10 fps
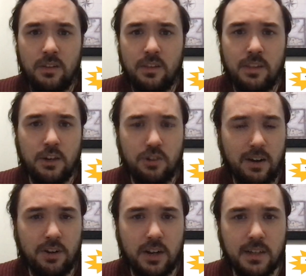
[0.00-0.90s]
the
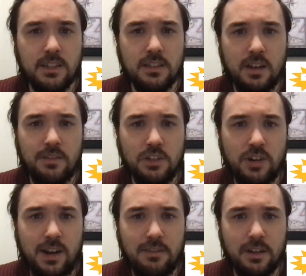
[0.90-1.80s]
driver cuts us off in
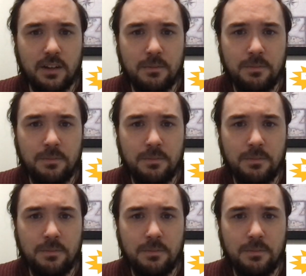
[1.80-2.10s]
traffic.